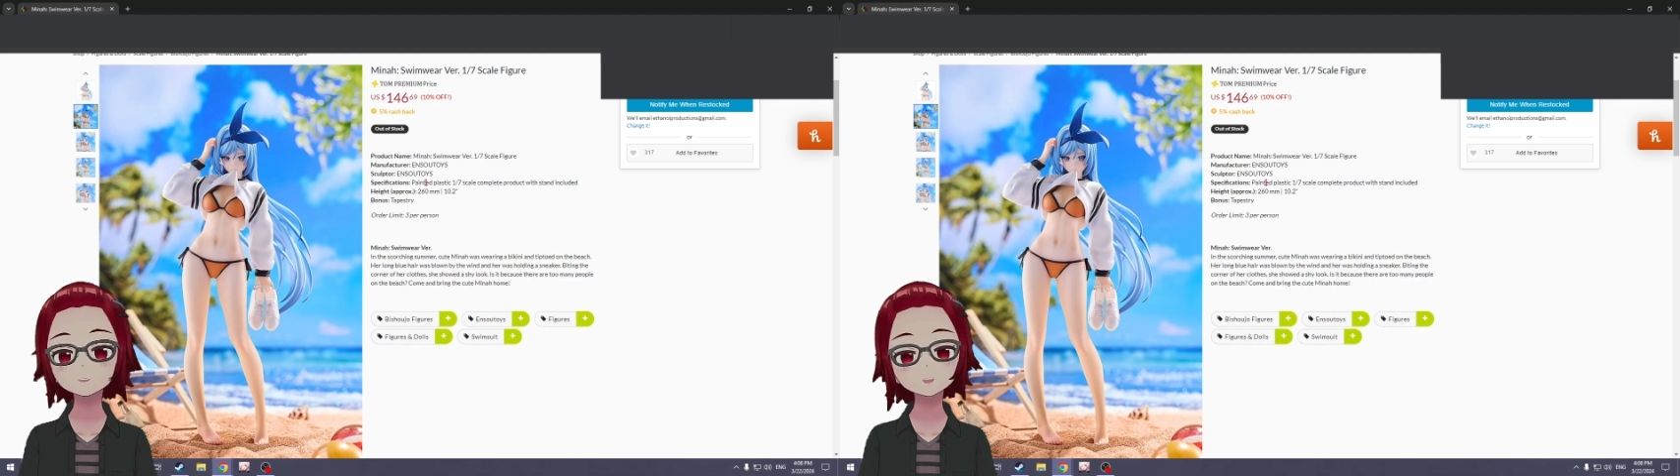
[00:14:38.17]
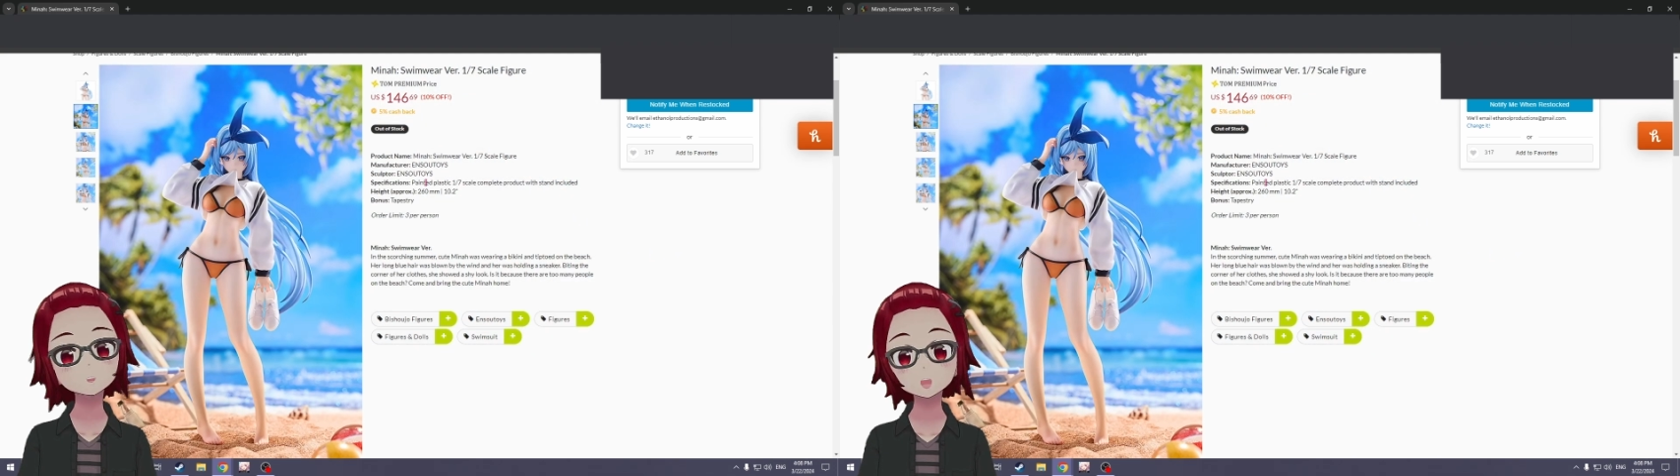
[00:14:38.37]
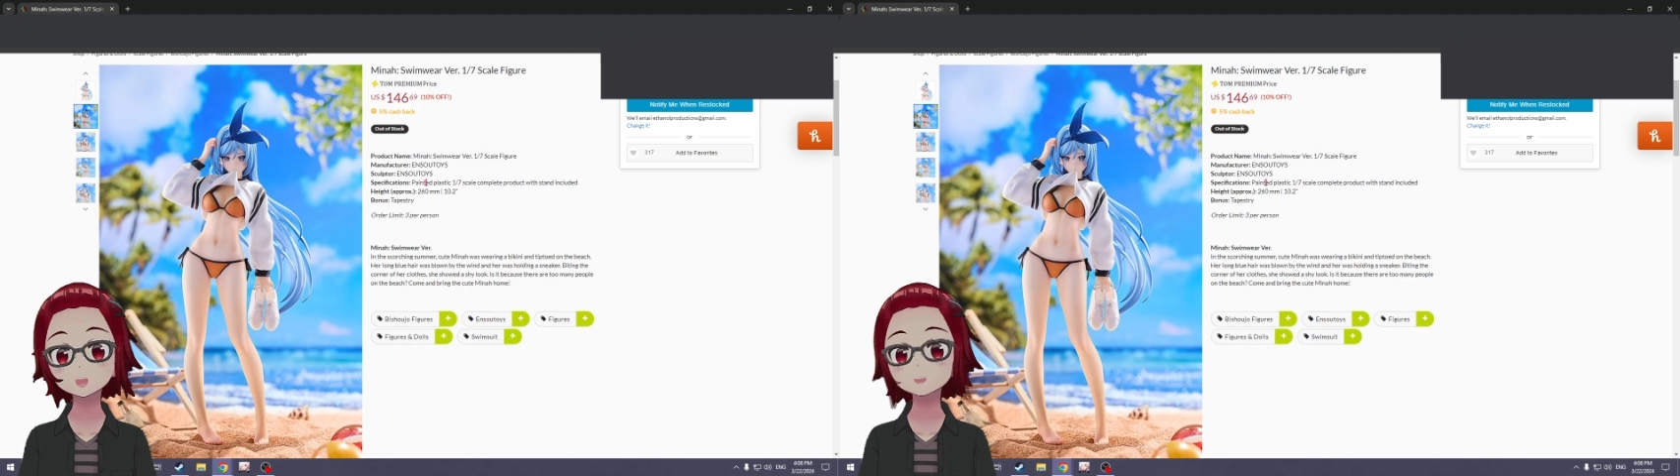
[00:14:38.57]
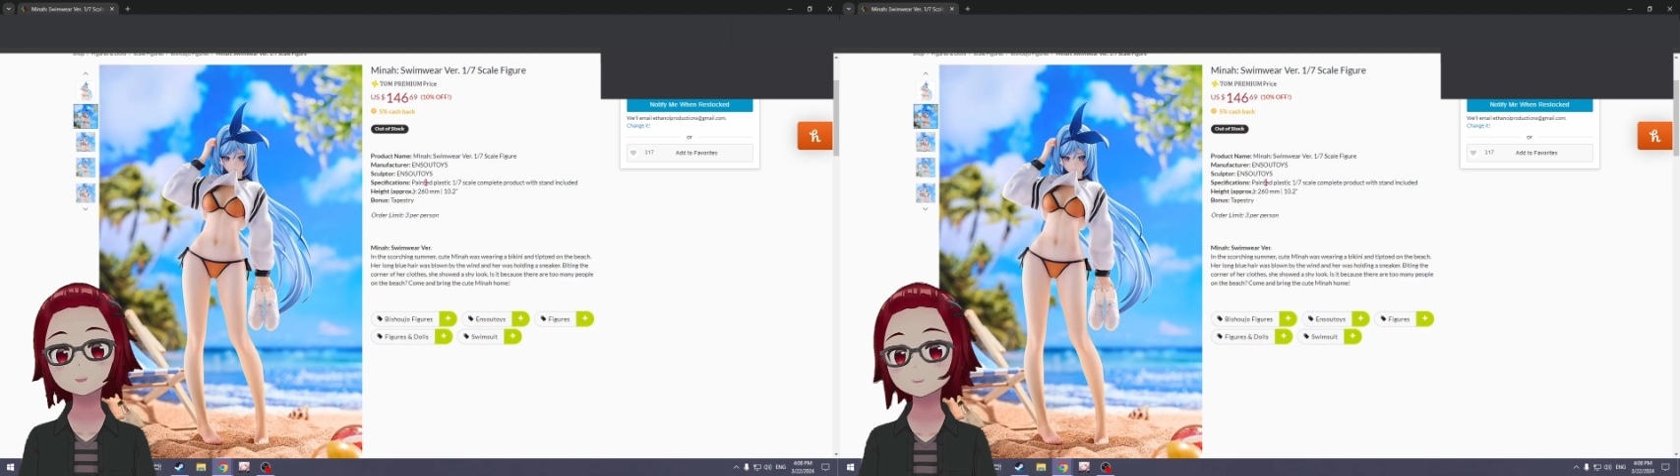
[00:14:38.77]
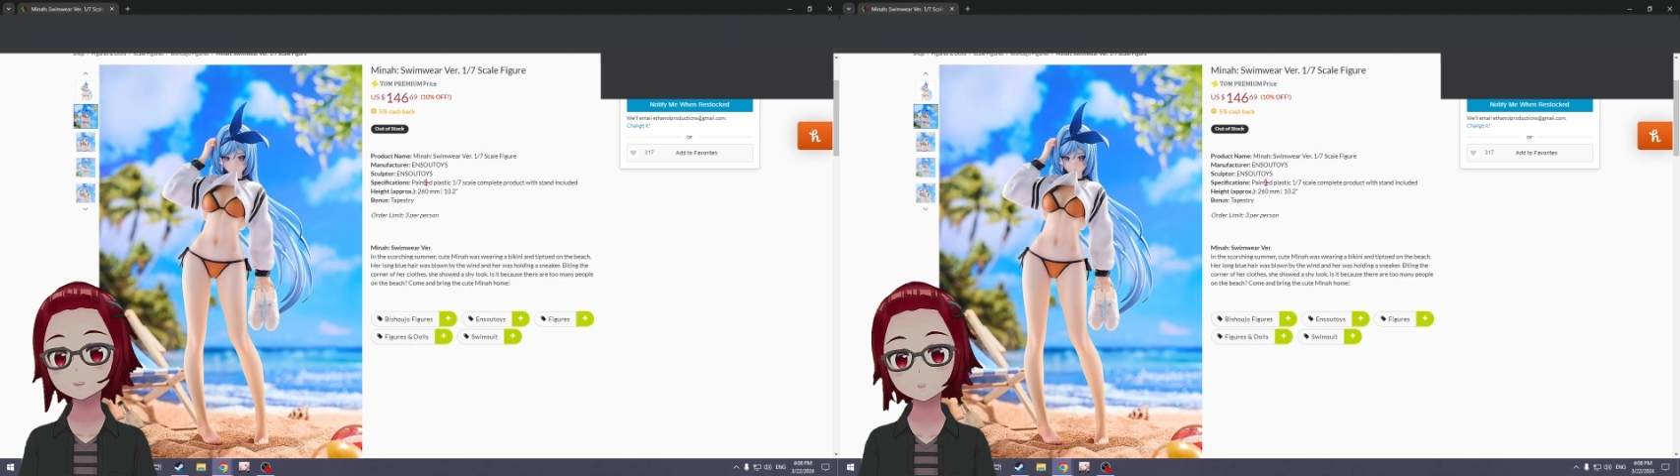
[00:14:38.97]
It's
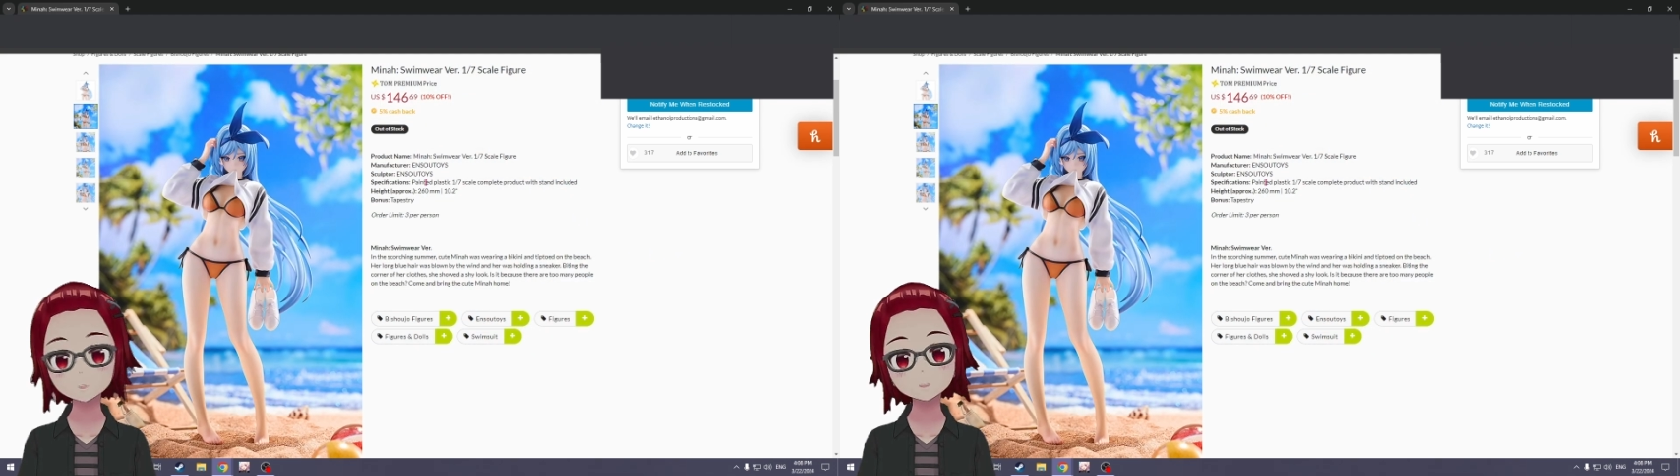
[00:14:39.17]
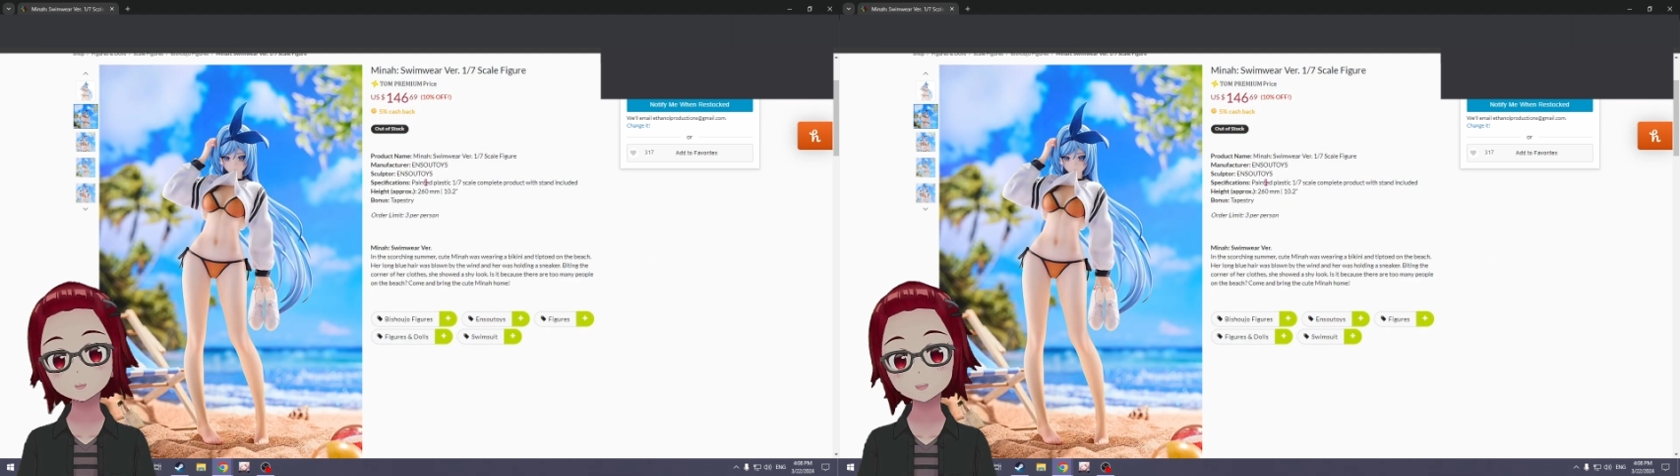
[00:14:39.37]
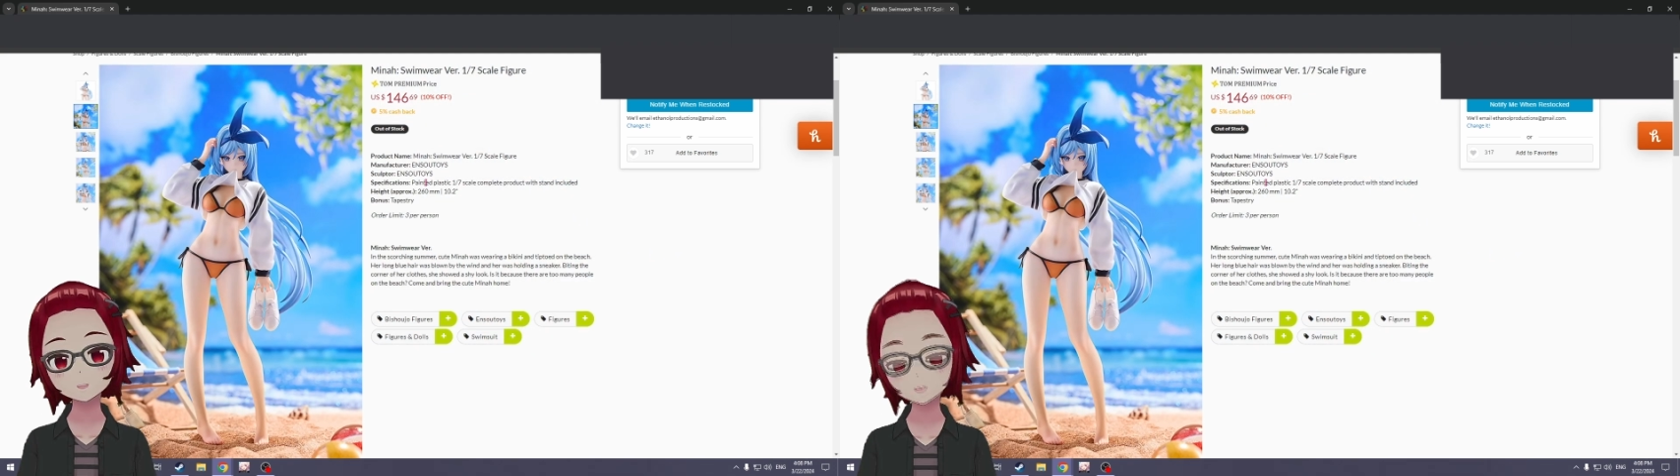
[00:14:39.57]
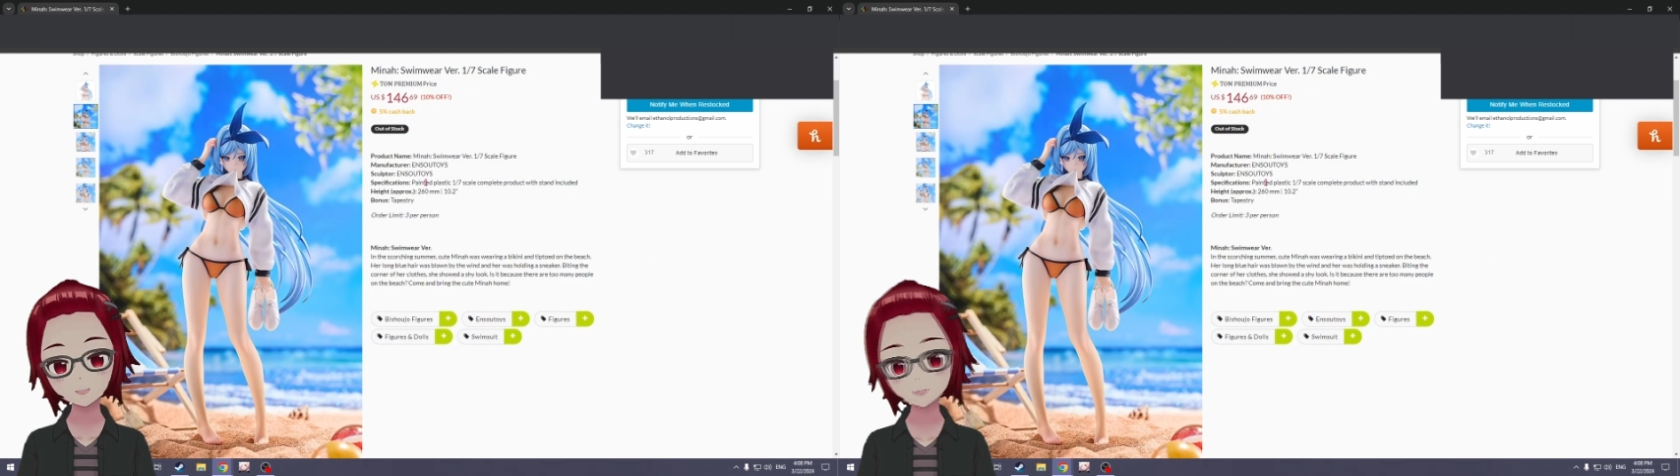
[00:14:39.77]
coming. It should be here any day